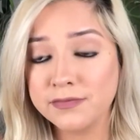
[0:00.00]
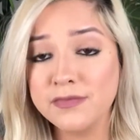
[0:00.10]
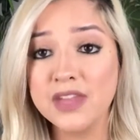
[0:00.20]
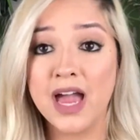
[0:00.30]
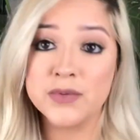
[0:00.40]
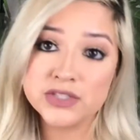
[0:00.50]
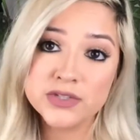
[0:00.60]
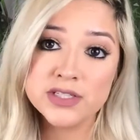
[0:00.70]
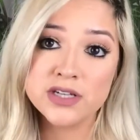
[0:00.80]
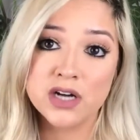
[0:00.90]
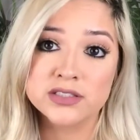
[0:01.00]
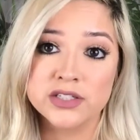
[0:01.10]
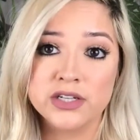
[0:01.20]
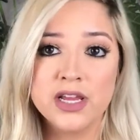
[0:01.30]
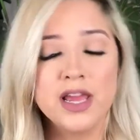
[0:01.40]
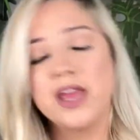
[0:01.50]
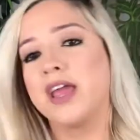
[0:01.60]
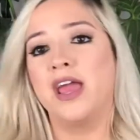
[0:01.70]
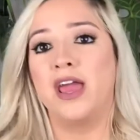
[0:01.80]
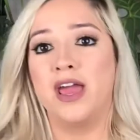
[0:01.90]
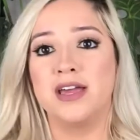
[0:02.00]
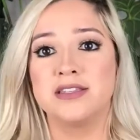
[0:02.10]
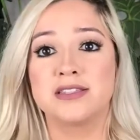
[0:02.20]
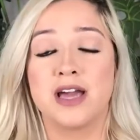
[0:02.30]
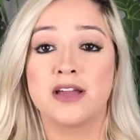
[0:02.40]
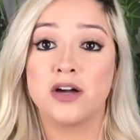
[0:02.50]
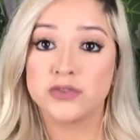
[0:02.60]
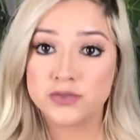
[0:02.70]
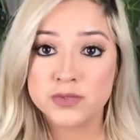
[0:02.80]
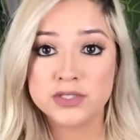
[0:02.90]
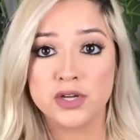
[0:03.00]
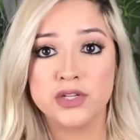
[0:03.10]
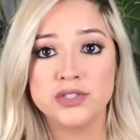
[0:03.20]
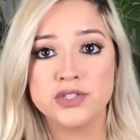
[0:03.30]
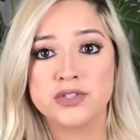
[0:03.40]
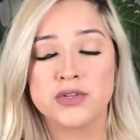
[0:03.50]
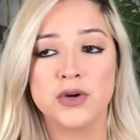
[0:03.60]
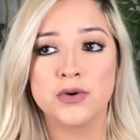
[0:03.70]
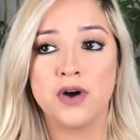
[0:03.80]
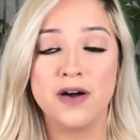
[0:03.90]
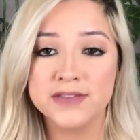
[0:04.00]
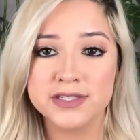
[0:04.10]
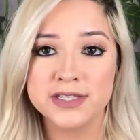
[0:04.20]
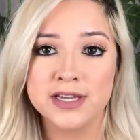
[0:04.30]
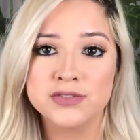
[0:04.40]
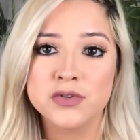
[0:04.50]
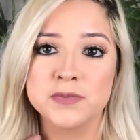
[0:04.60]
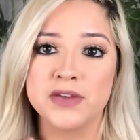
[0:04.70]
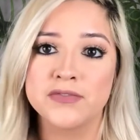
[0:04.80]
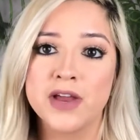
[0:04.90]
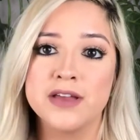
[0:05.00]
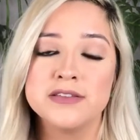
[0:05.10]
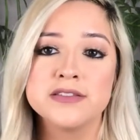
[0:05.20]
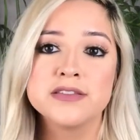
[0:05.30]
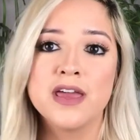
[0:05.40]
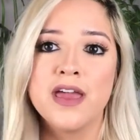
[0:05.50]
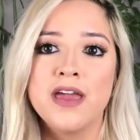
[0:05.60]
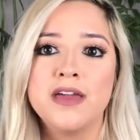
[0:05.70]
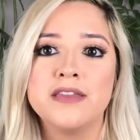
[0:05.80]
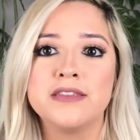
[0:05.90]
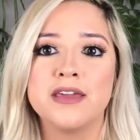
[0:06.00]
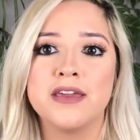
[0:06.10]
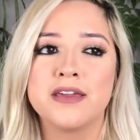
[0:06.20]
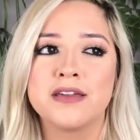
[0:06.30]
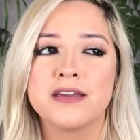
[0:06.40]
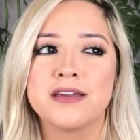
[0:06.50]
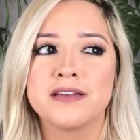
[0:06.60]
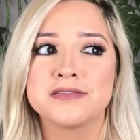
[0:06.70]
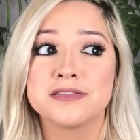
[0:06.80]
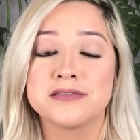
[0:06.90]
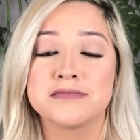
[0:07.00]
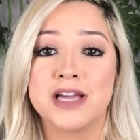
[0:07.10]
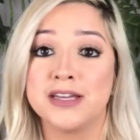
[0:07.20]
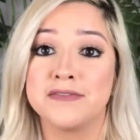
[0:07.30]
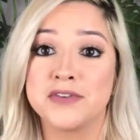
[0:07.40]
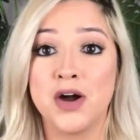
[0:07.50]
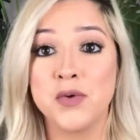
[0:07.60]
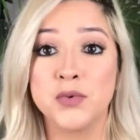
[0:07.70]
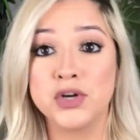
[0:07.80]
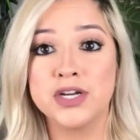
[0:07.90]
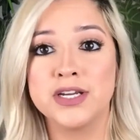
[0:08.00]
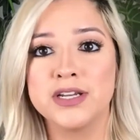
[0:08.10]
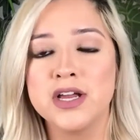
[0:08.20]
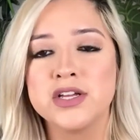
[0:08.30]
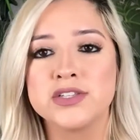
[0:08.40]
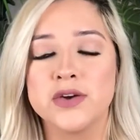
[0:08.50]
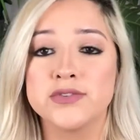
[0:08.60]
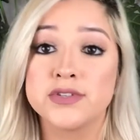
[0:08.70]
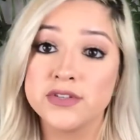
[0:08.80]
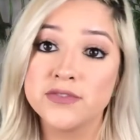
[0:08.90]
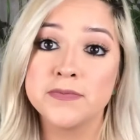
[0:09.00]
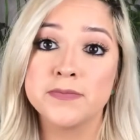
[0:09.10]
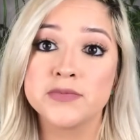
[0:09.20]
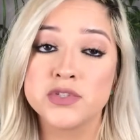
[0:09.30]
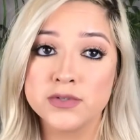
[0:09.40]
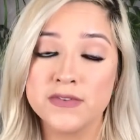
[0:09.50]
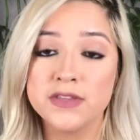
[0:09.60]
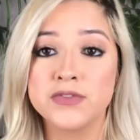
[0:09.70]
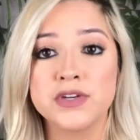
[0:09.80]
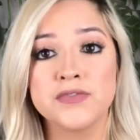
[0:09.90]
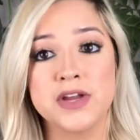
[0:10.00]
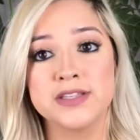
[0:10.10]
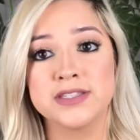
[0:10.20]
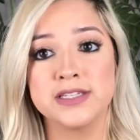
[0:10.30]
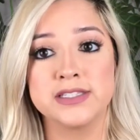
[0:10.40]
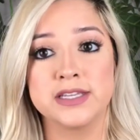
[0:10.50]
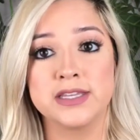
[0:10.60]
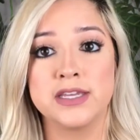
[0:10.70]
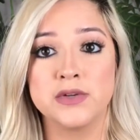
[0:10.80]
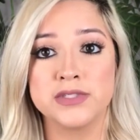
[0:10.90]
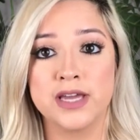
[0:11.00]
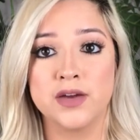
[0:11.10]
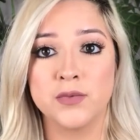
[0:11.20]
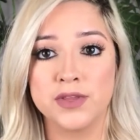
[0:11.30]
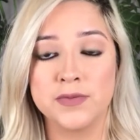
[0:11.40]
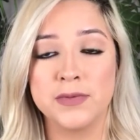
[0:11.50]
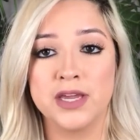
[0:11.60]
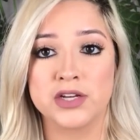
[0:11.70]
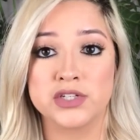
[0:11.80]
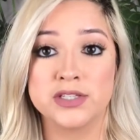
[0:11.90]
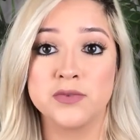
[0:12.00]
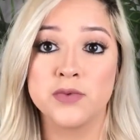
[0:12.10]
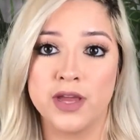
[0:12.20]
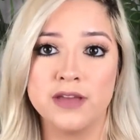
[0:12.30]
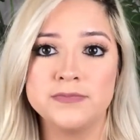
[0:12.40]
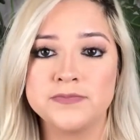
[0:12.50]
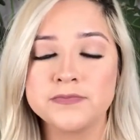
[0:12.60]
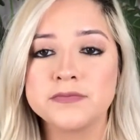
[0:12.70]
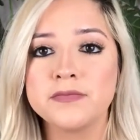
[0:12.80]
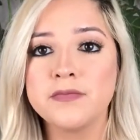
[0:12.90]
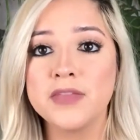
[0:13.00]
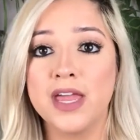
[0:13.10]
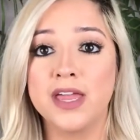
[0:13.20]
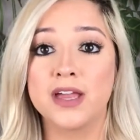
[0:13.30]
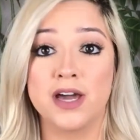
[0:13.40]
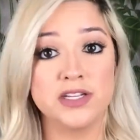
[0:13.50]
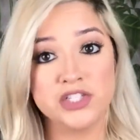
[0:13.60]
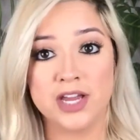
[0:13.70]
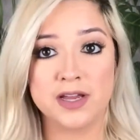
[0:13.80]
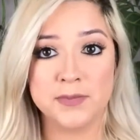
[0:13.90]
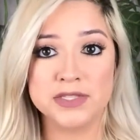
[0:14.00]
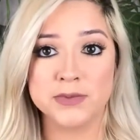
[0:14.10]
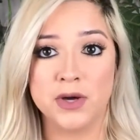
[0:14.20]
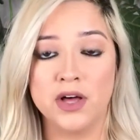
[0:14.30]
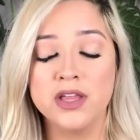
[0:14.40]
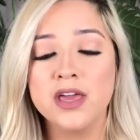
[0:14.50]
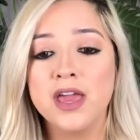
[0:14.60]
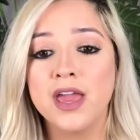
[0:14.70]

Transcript: I went to the doctor and I got those results. So obviously I told my friends and they kind of got worried. So two of the 3 friends that did the keto diet with me actually went and got a checkup as well.